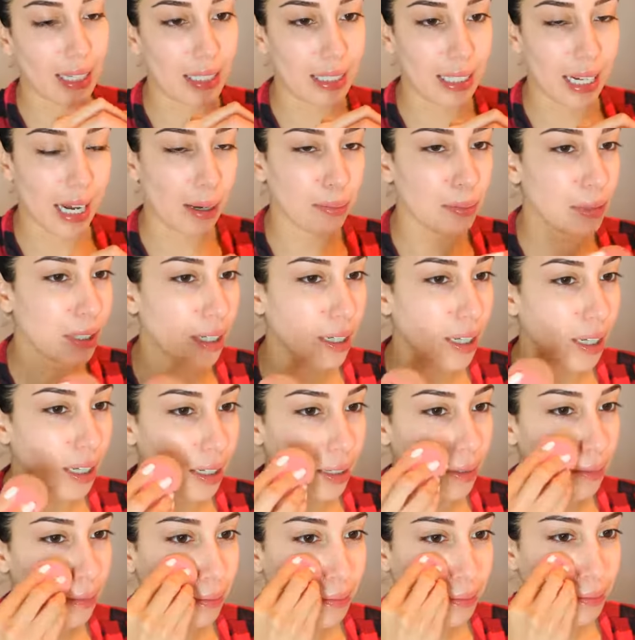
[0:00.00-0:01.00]
I dabbed it
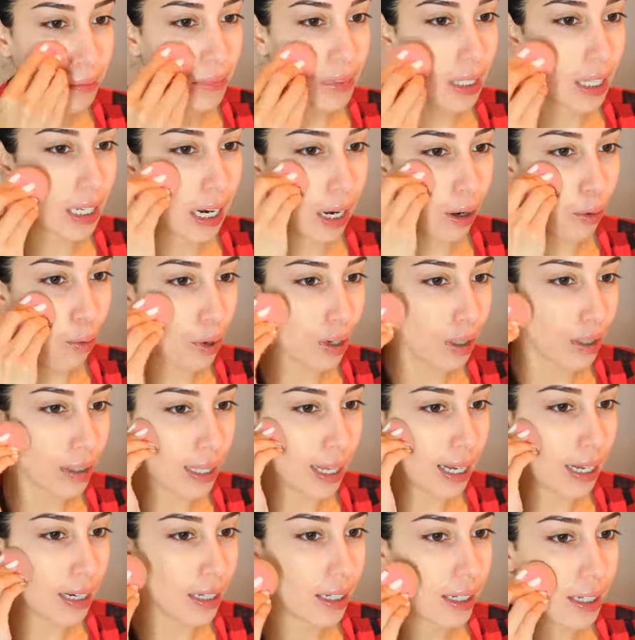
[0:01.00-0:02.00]
in and I
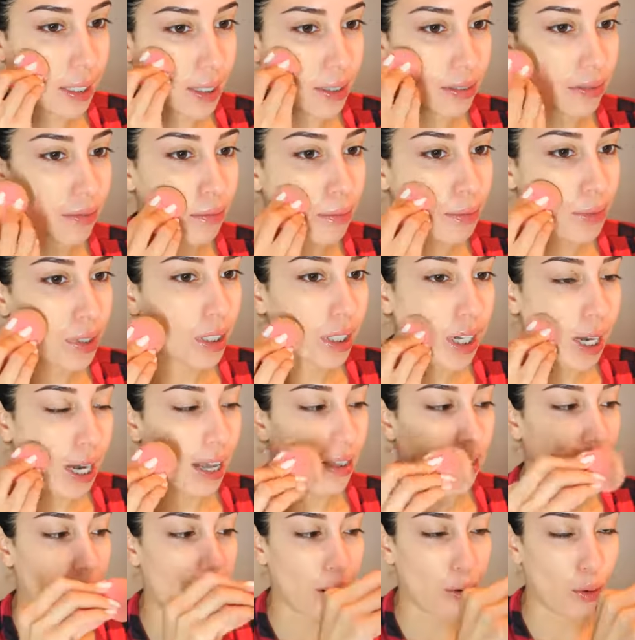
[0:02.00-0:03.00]
worked that in,
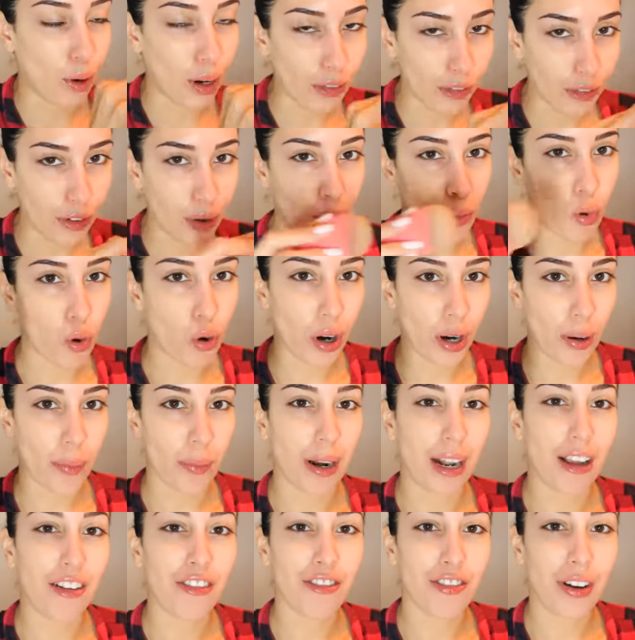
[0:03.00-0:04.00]
and then I went for more.
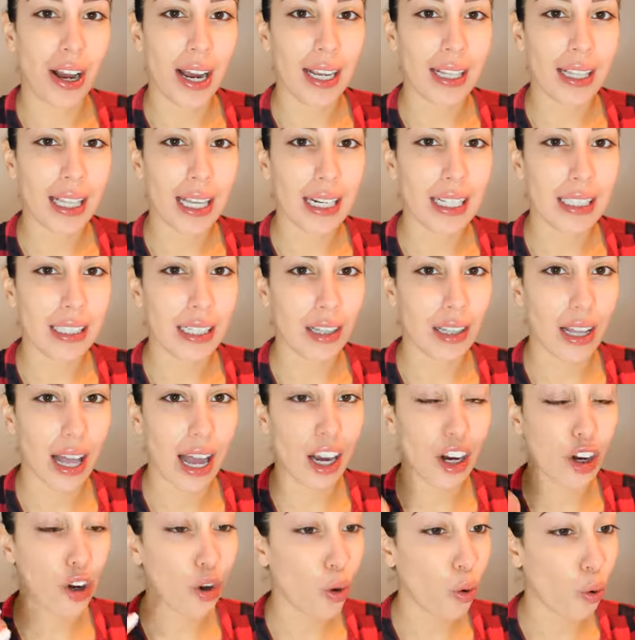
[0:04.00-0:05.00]
But I find that it's a
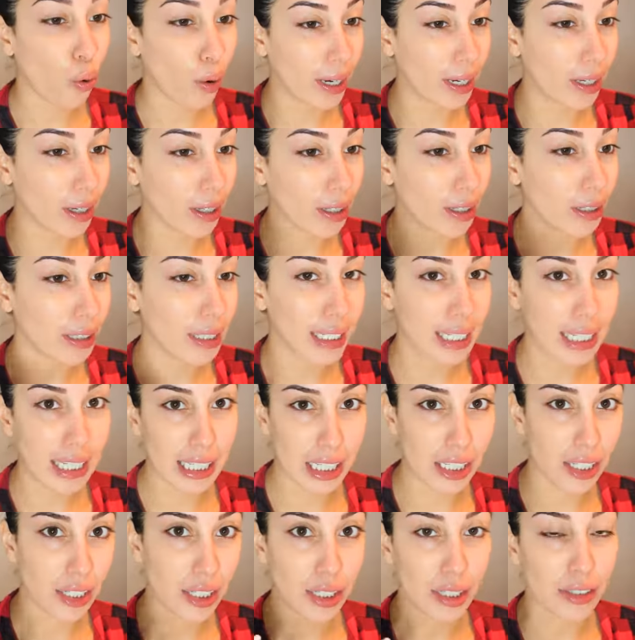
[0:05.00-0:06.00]
lot quicker,
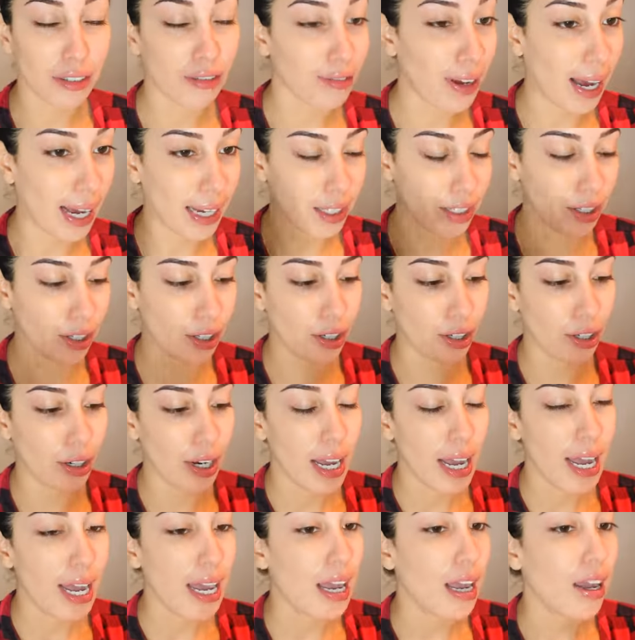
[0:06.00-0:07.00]
easier,
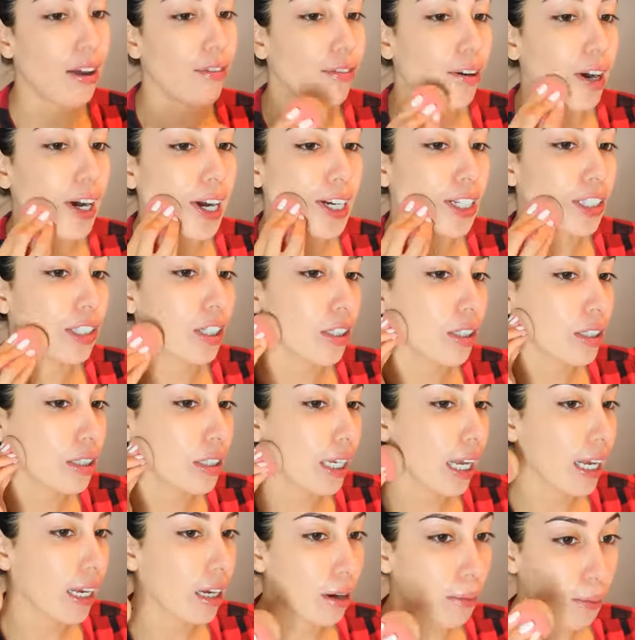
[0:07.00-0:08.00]
faster if I
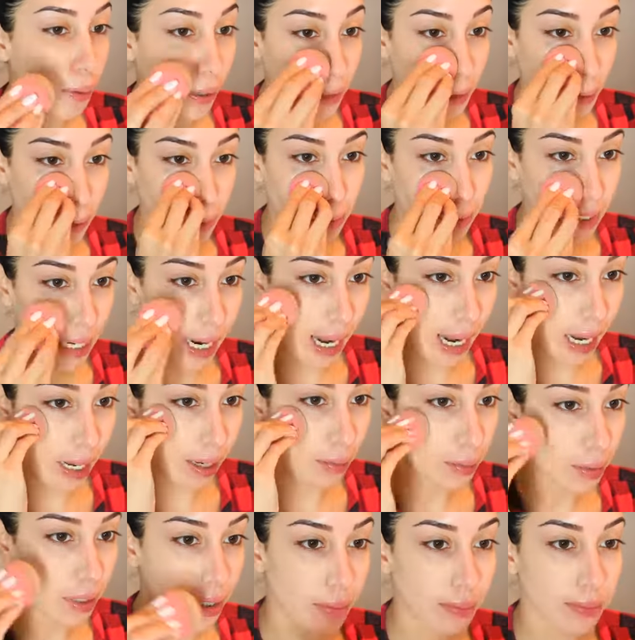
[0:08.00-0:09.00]
just take a bunch of
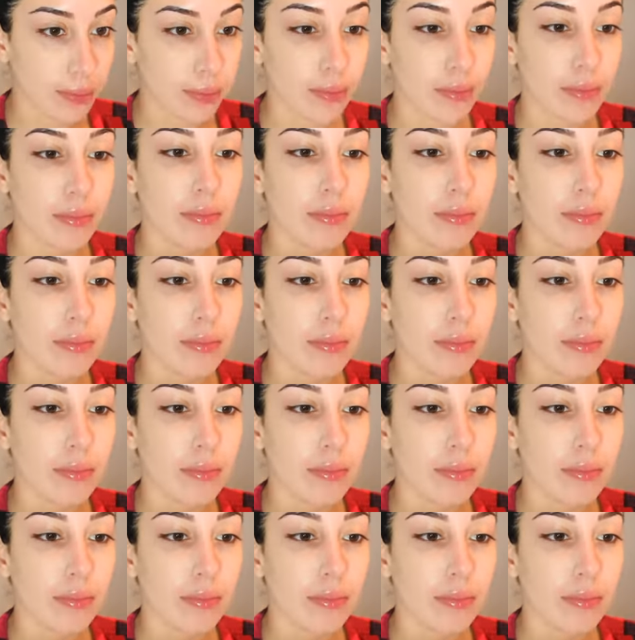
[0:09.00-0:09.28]
dabs,